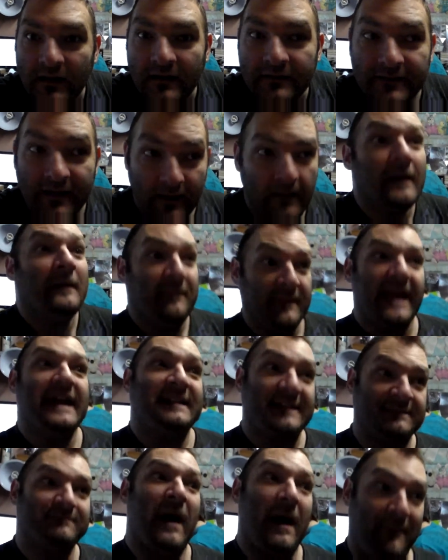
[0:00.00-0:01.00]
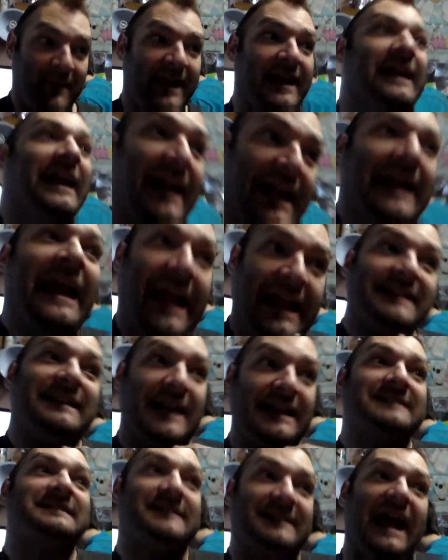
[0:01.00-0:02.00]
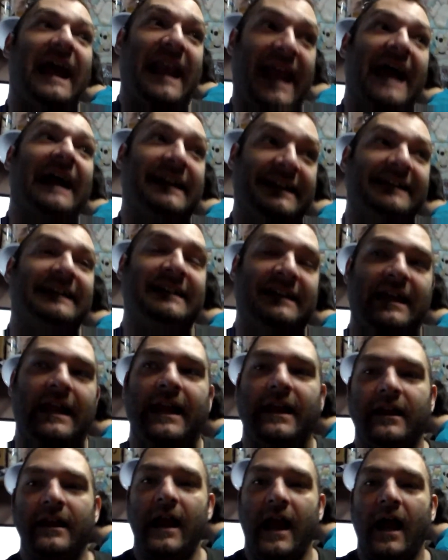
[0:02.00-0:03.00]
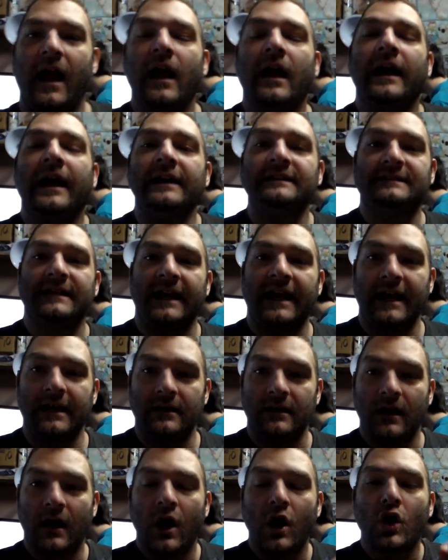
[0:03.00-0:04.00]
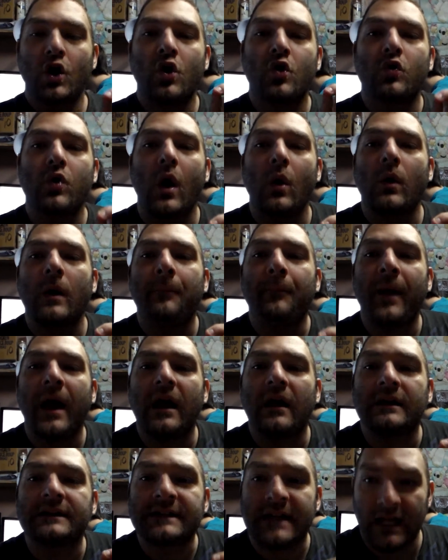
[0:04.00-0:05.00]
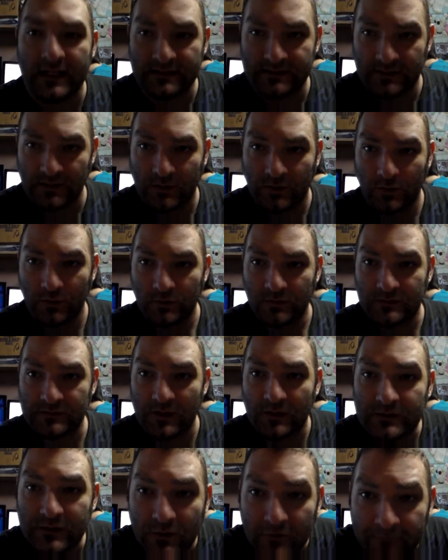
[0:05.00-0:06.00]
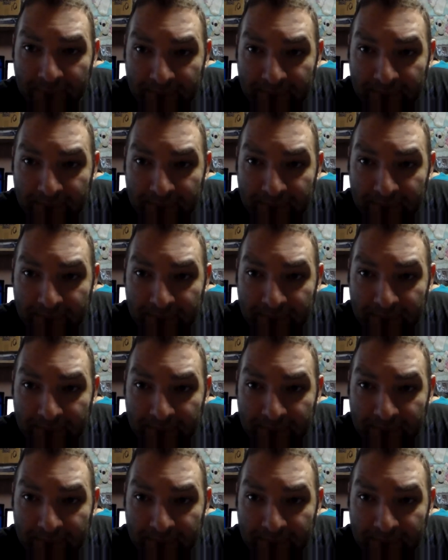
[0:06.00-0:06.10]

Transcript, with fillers: The, yes, mummy, he did say that, didn't he? Yeah. Oh, Here's a hint. Grow a pair of testicles. Those little